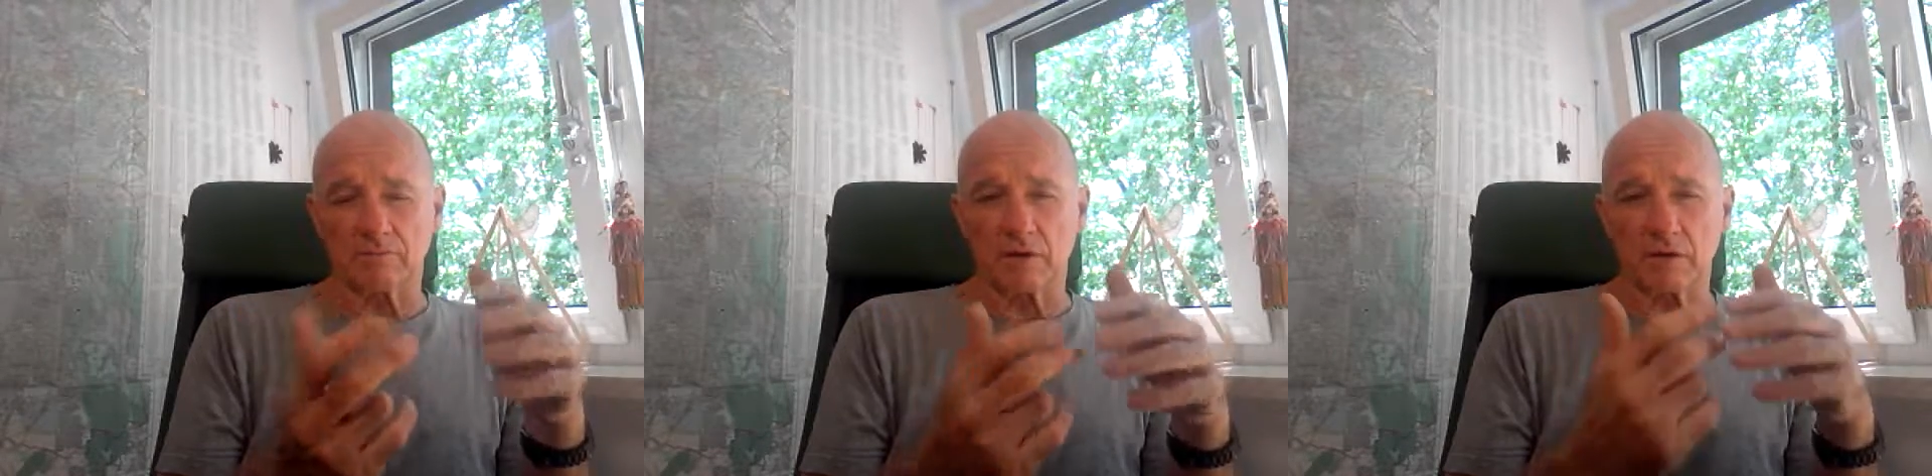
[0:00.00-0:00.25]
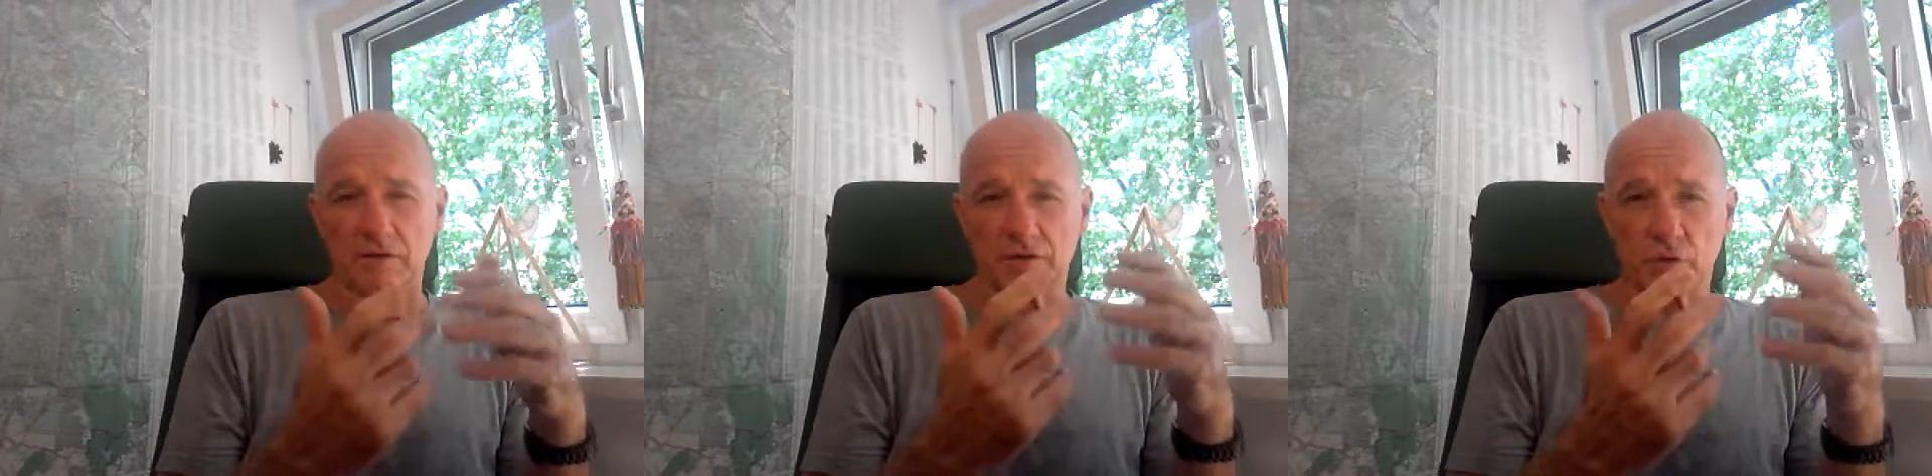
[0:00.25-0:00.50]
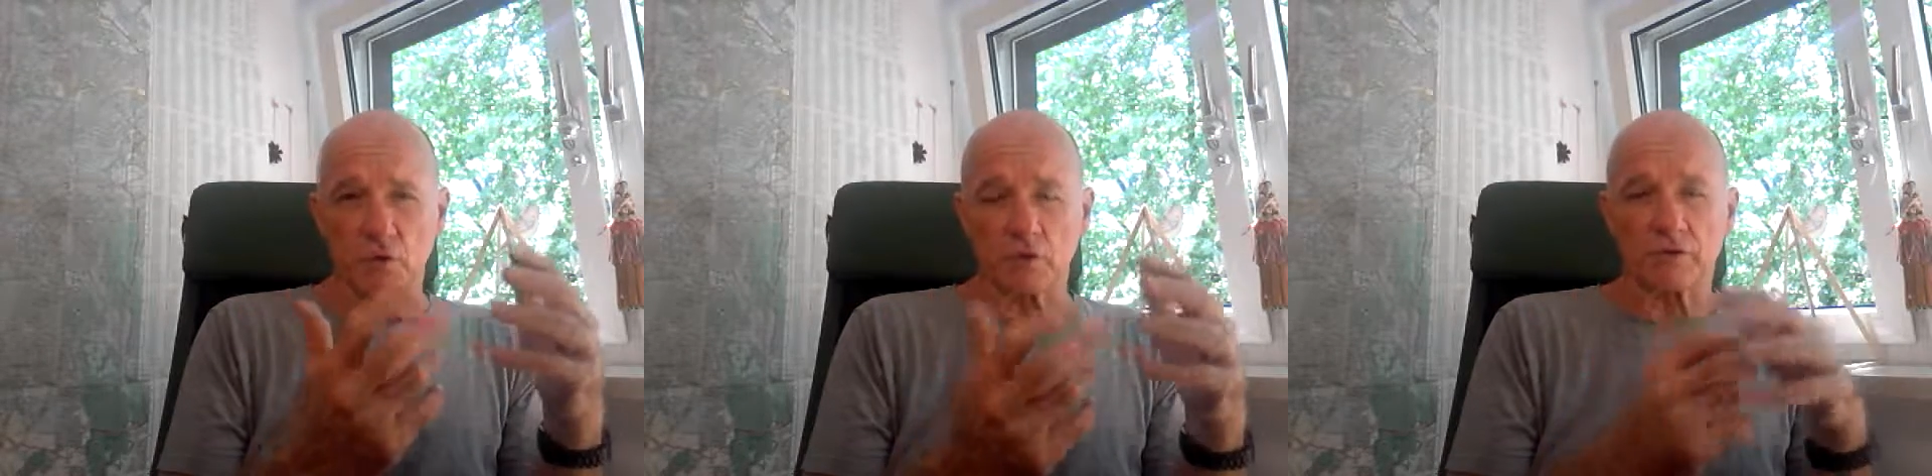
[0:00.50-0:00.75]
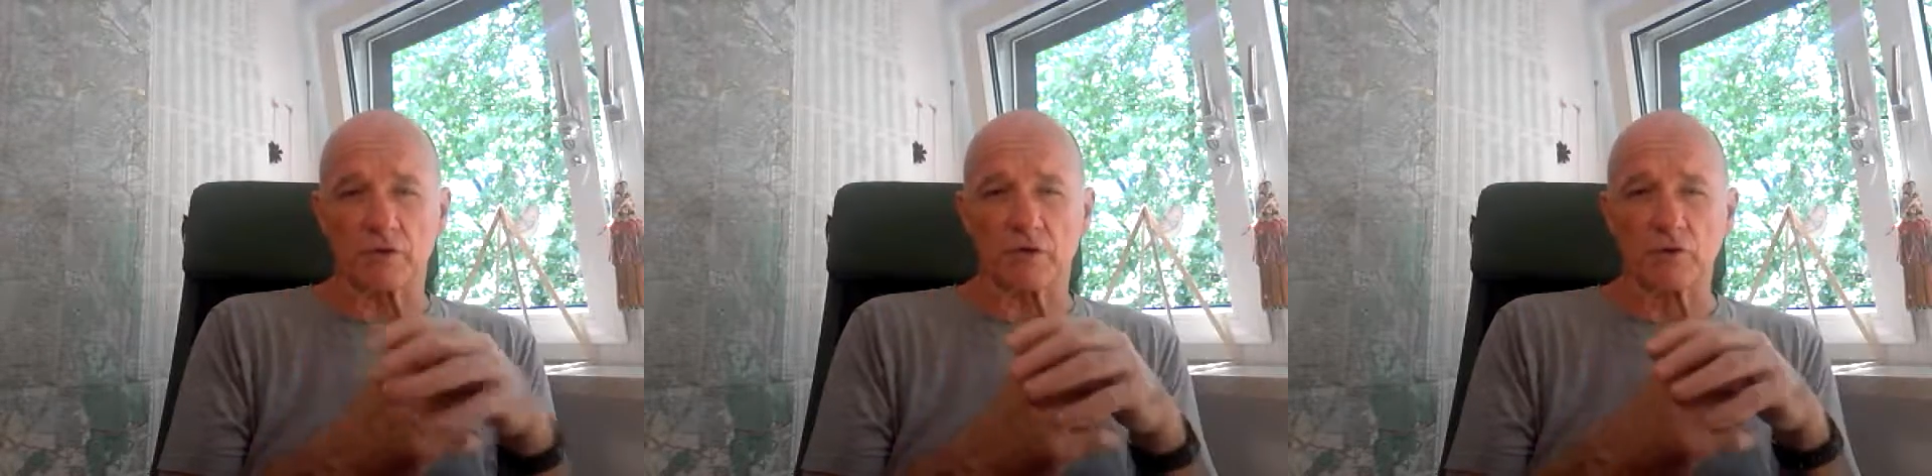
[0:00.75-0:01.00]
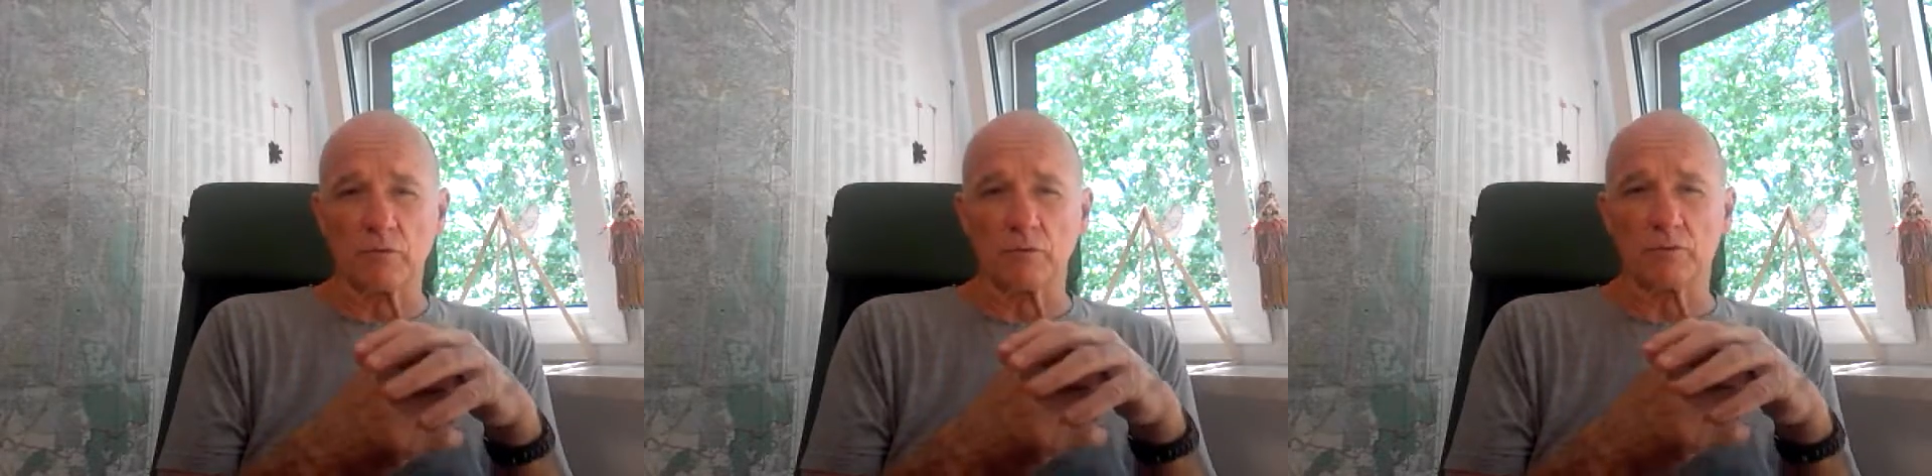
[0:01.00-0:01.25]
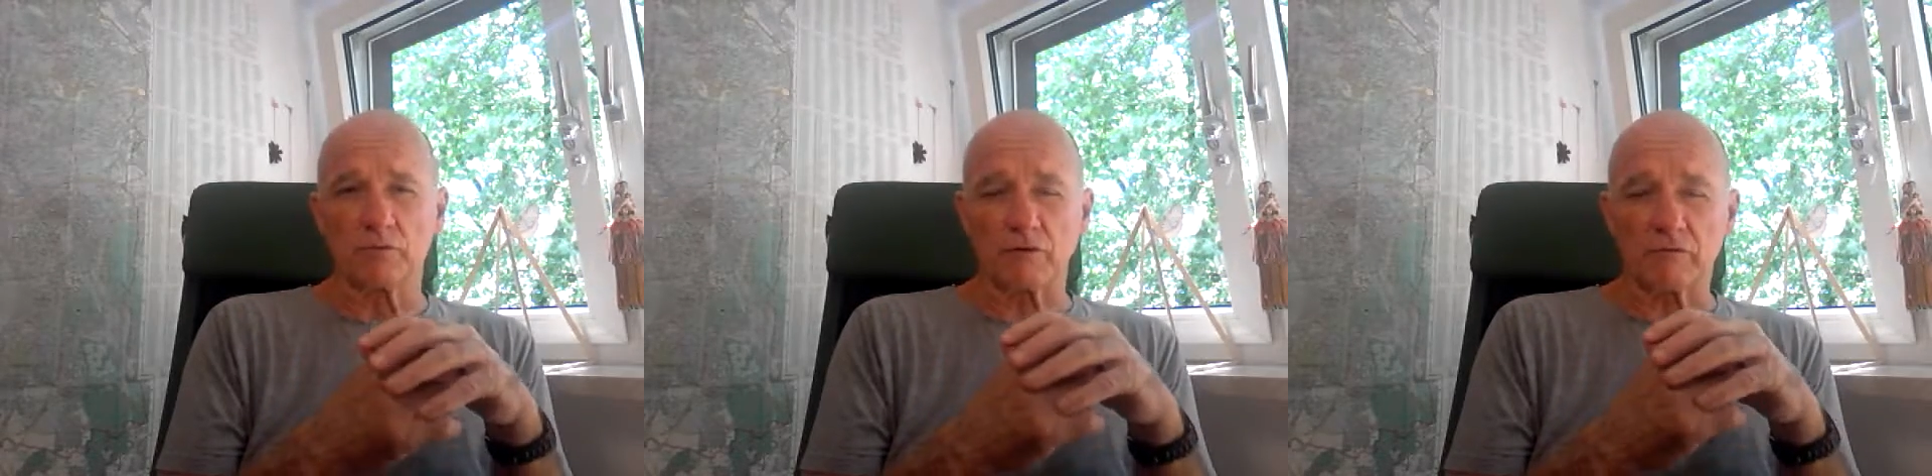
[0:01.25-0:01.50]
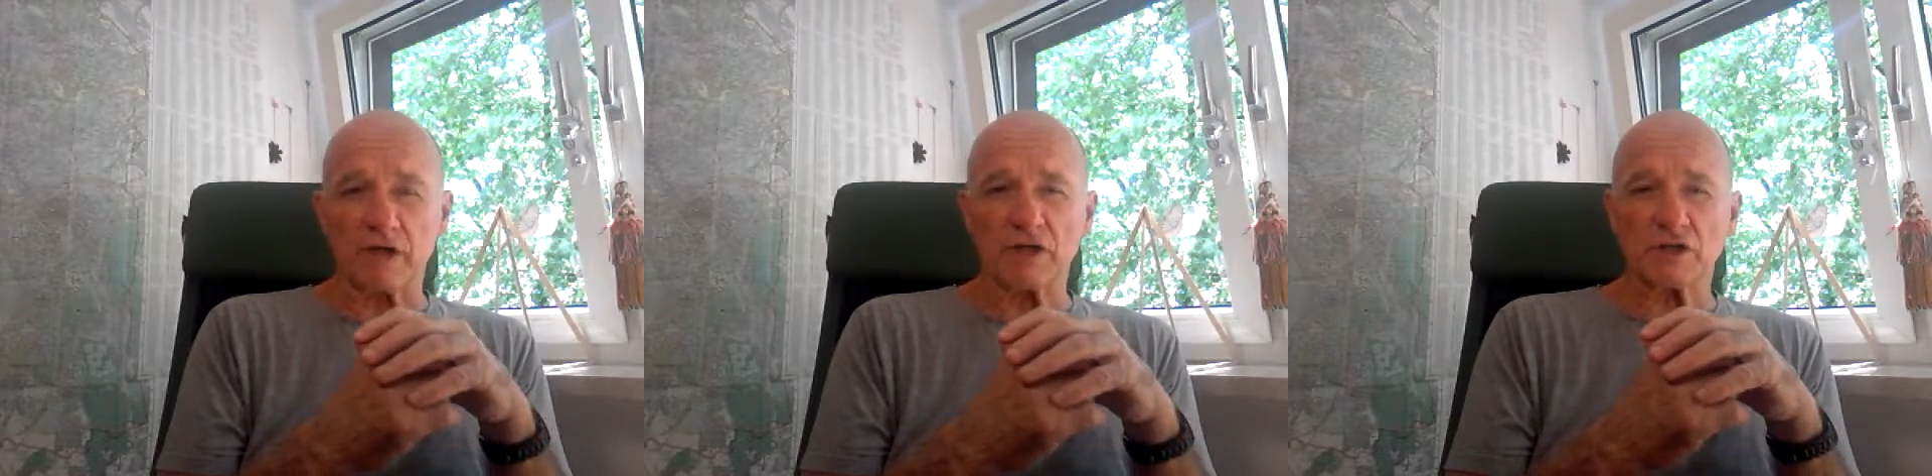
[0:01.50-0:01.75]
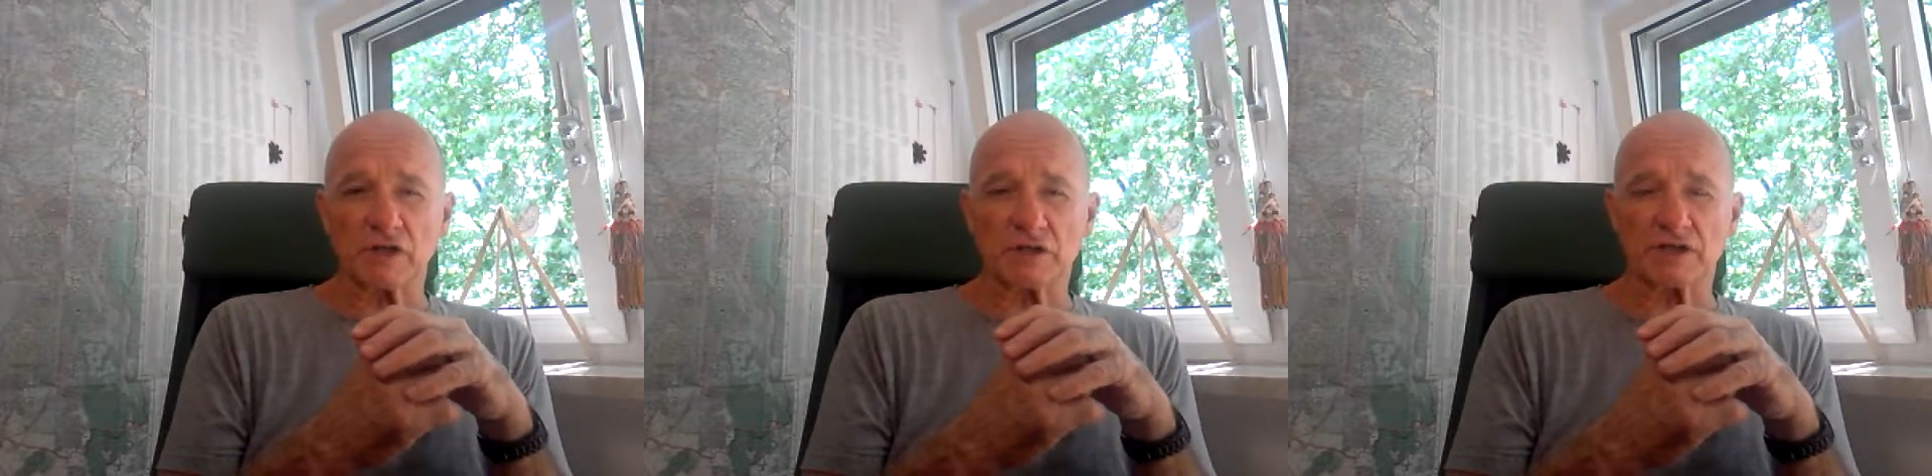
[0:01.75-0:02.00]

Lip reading: It's called the group regression